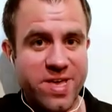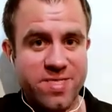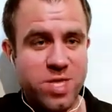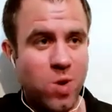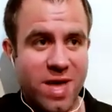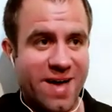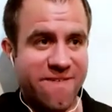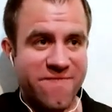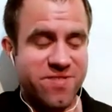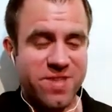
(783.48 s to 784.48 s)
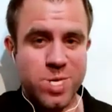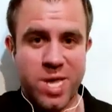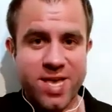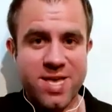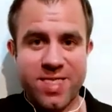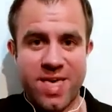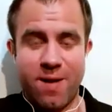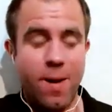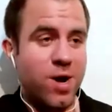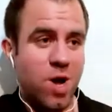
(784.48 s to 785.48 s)
They don't have the desire there.
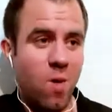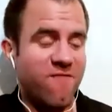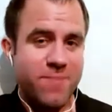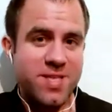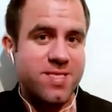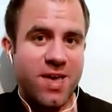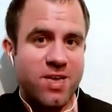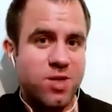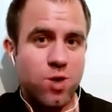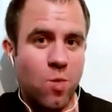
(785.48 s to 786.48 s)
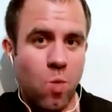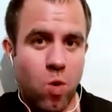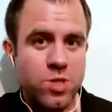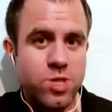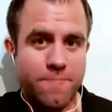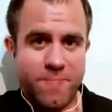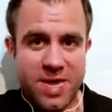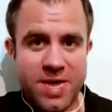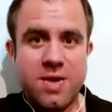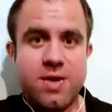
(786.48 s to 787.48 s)
I know, I've been there. You don't want to
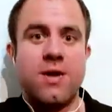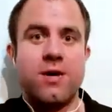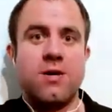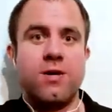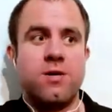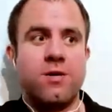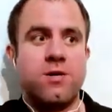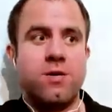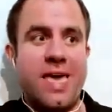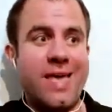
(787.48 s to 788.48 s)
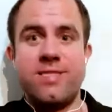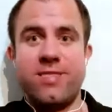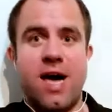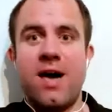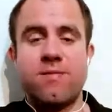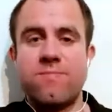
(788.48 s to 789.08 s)
be in that.